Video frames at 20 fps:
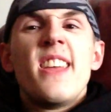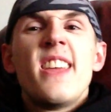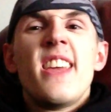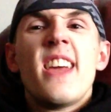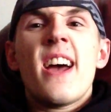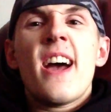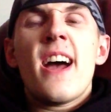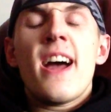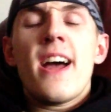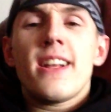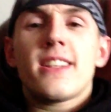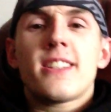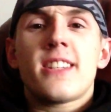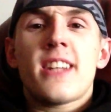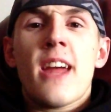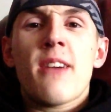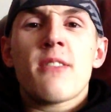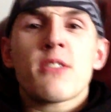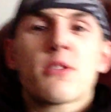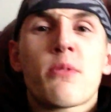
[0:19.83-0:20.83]
yeah,
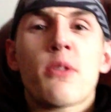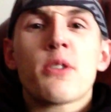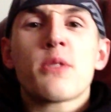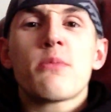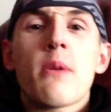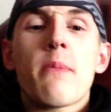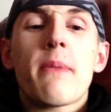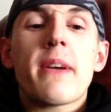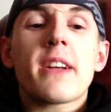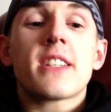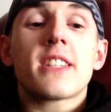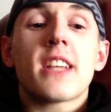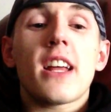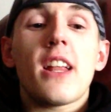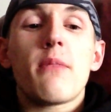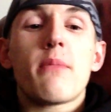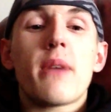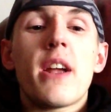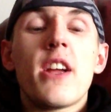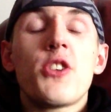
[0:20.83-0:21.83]
today was supposed to be a big
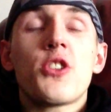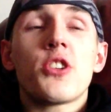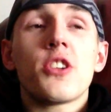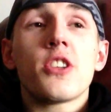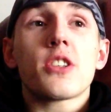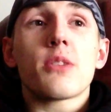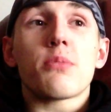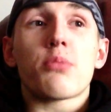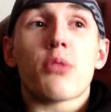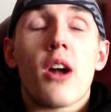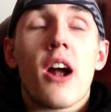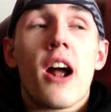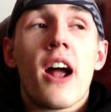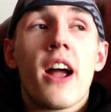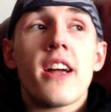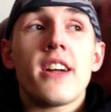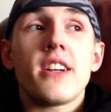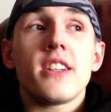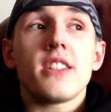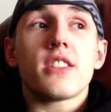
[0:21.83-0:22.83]
celebration and
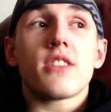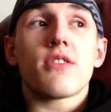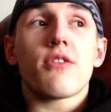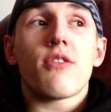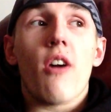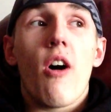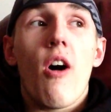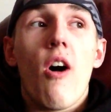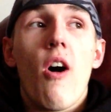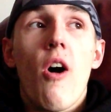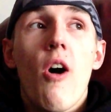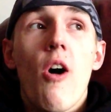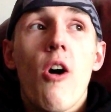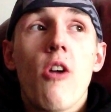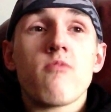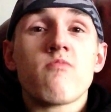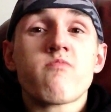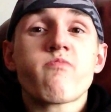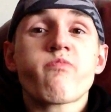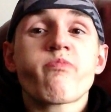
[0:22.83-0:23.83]
surprise for